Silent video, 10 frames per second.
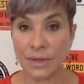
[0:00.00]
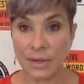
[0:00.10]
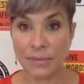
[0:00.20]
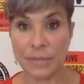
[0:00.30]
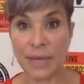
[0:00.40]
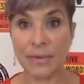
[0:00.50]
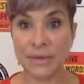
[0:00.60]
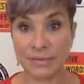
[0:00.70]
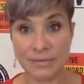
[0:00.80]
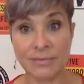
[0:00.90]
be able
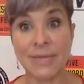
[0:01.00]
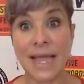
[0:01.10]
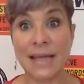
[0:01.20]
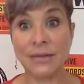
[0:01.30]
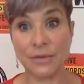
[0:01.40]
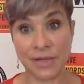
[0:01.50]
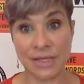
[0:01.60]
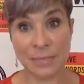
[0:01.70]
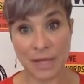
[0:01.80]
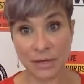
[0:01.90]
to handle
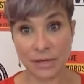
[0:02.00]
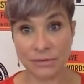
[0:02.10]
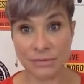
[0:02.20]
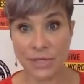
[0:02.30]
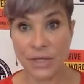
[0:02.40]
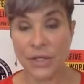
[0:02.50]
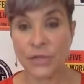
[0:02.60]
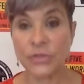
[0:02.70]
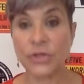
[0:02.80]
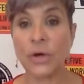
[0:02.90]
things better.
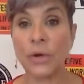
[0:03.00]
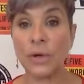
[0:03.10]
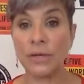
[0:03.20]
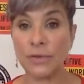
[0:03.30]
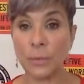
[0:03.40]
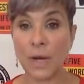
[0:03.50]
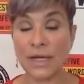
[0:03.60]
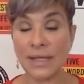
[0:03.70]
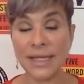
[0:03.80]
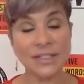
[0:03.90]
So if you want
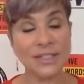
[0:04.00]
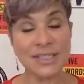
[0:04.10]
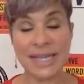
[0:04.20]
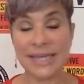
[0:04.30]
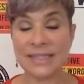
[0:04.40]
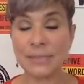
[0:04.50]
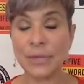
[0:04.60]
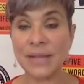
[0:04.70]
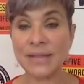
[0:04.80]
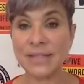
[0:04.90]
to like just take some
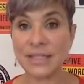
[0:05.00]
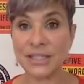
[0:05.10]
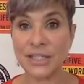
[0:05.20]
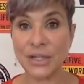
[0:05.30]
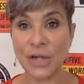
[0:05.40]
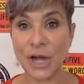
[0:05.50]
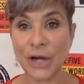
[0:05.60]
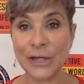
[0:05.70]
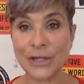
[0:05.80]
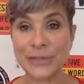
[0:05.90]
breaths into your
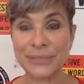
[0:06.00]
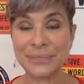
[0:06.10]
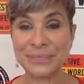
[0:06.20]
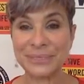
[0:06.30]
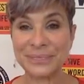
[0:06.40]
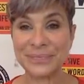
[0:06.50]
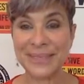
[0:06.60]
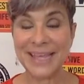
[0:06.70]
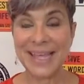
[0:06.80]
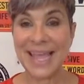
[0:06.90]
heart
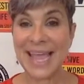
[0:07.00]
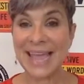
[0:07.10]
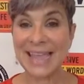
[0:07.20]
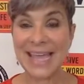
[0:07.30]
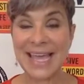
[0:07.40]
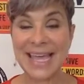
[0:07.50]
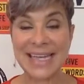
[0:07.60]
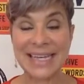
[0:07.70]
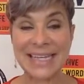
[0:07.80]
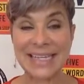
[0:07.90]
and
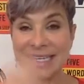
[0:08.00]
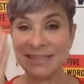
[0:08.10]
then get